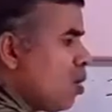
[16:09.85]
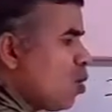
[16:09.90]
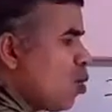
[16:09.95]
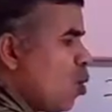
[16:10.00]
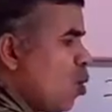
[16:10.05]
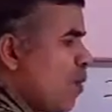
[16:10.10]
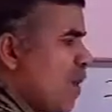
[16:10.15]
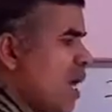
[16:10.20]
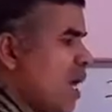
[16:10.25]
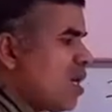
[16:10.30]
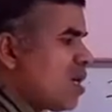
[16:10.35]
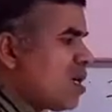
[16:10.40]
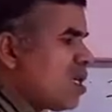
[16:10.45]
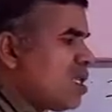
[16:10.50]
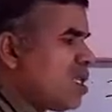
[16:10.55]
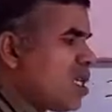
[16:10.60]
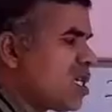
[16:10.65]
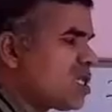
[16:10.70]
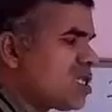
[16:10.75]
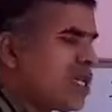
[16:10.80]
Cobalt
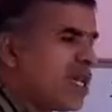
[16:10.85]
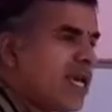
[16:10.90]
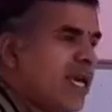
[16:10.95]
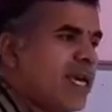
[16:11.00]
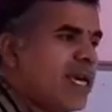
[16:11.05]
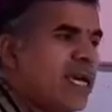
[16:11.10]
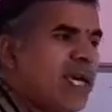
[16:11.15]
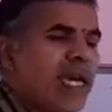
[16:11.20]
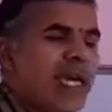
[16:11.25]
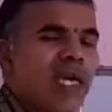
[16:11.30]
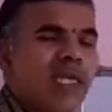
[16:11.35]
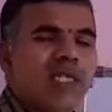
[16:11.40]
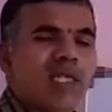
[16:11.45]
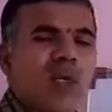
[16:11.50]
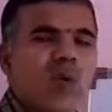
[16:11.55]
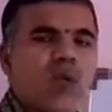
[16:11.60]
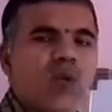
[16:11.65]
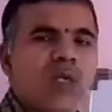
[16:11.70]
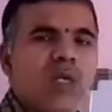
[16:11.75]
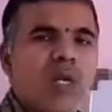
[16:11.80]
60 is
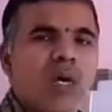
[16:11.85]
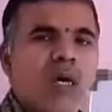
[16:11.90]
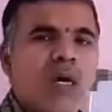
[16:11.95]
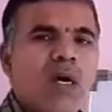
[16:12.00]
used